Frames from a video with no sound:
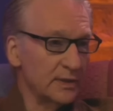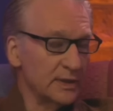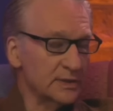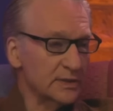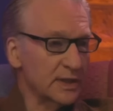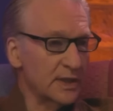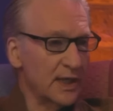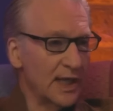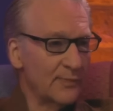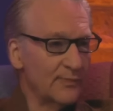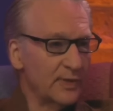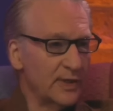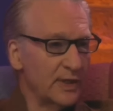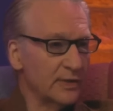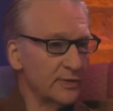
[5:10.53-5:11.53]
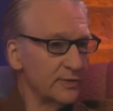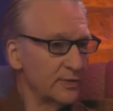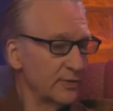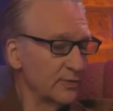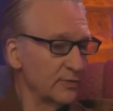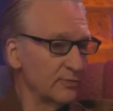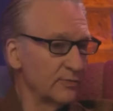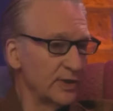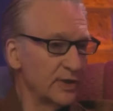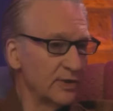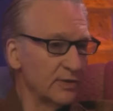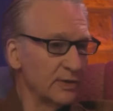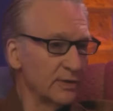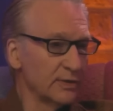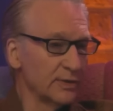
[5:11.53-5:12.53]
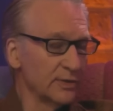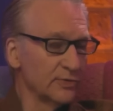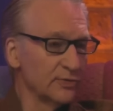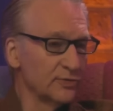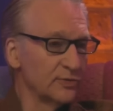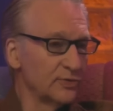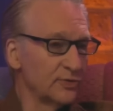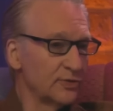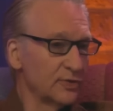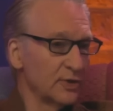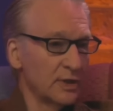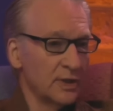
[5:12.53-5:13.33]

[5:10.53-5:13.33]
it's going to happen here too. We could lose